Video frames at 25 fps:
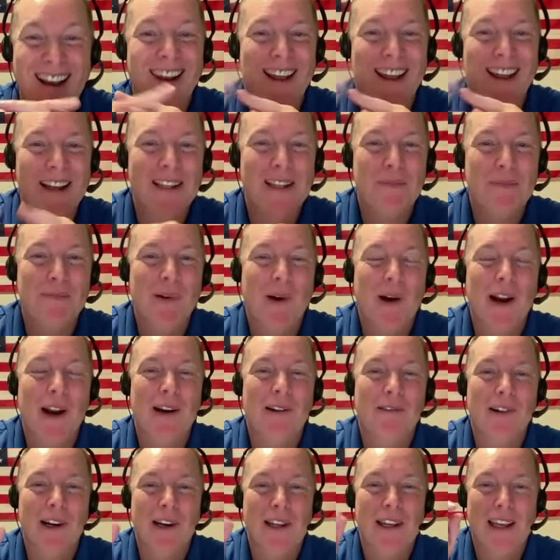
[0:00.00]
the part where
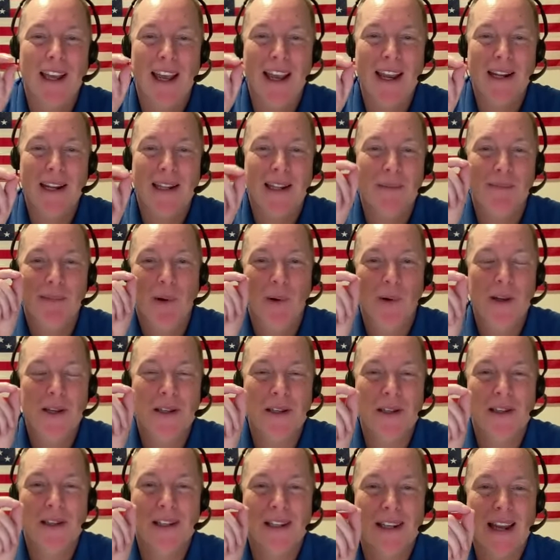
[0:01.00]
he ate the poison
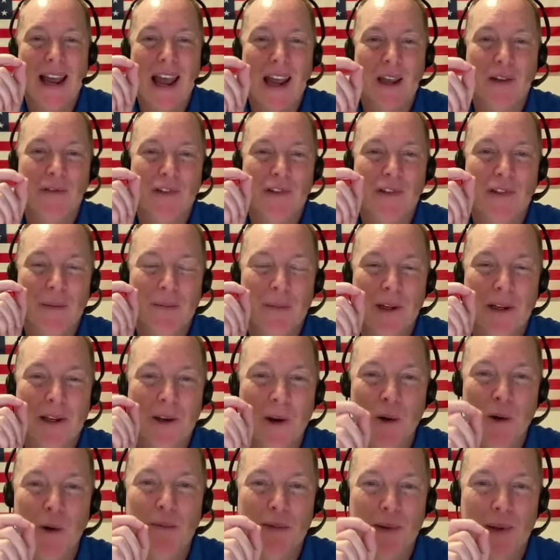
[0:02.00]
sac from the
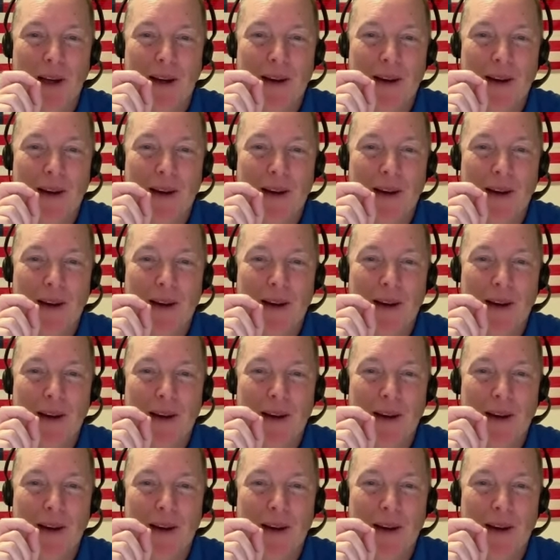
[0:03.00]
cobra.